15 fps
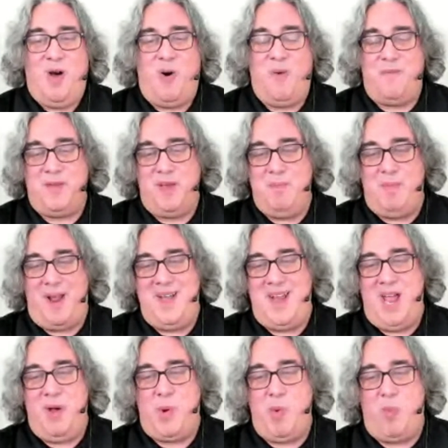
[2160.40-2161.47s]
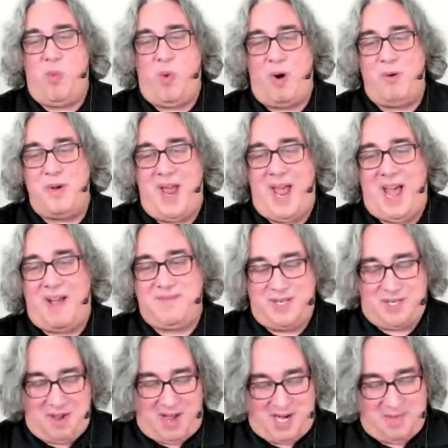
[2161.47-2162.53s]
Hopefully Monday we won't have to
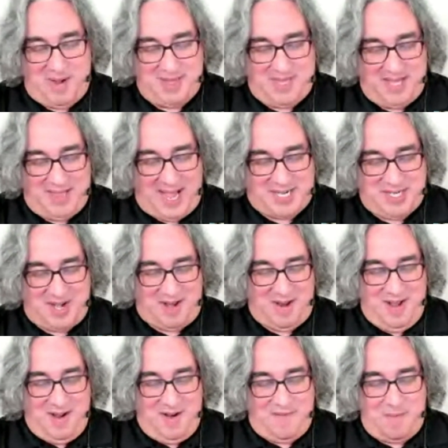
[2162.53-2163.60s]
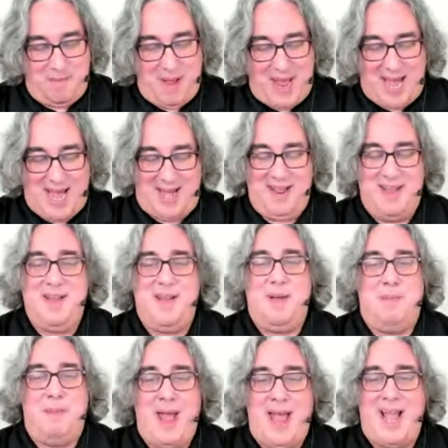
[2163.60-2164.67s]
talk about the election. For Matt,
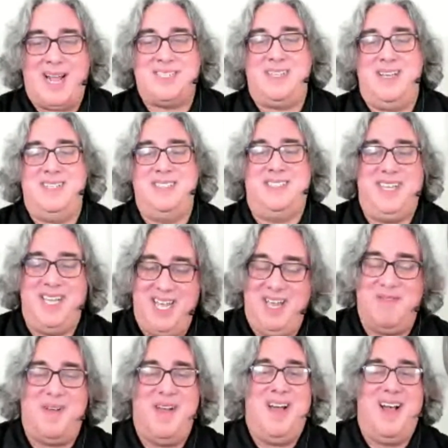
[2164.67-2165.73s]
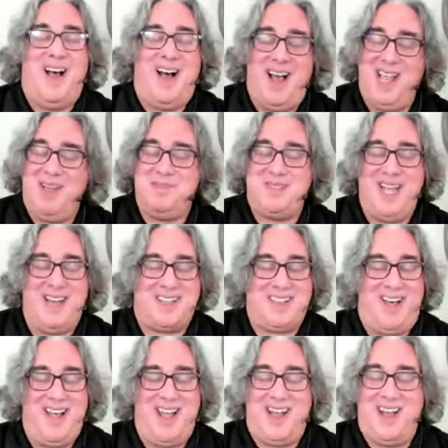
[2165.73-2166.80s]
Max, and Steve, I am Dan
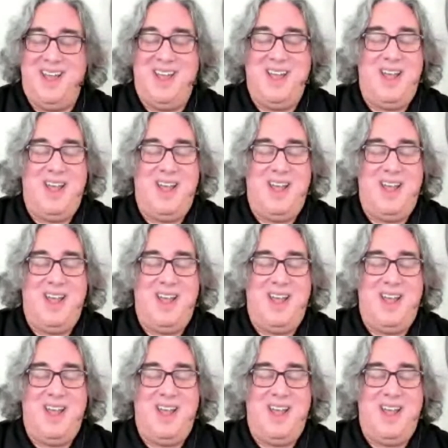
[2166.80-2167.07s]
Kline.